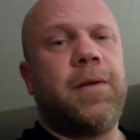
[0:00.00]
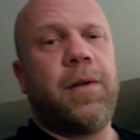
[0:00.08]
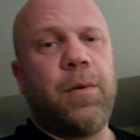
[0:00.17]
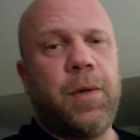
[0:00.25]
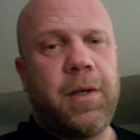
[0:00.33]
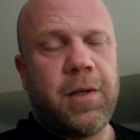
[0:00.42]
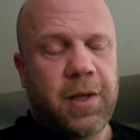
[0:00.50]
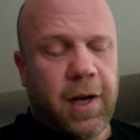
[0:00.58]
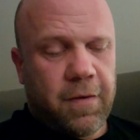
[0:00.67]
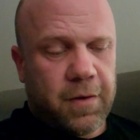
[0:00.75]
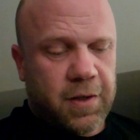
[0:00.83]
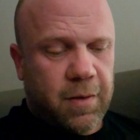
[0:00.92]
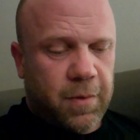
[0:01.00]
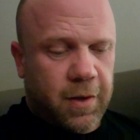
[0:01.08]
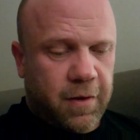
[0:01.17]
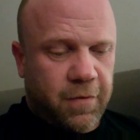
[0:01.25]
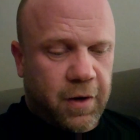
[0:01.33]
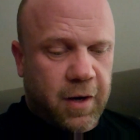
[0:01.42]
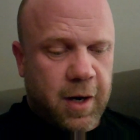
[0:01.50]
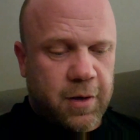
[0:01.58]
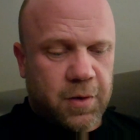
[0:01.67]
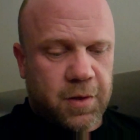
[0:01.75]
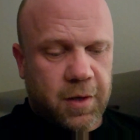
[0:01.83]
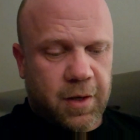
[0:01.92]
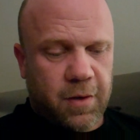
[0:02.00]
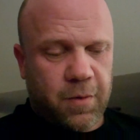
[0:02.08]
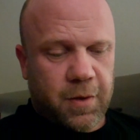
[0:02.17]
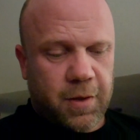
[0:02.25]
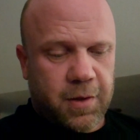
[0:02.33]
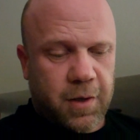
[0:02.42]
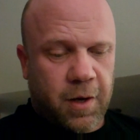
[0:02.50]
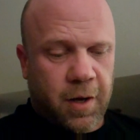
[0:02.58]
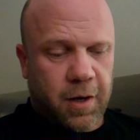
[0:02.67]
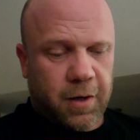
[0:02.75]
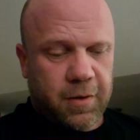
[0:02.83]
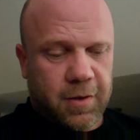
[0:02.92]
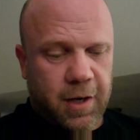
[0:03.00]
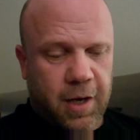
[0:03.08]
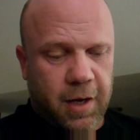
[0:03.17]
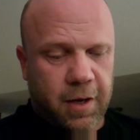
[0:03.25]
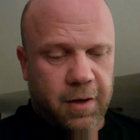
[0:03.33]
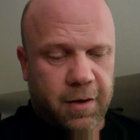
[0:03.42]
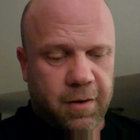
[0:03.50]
So we discovered something very interesting with this dog today.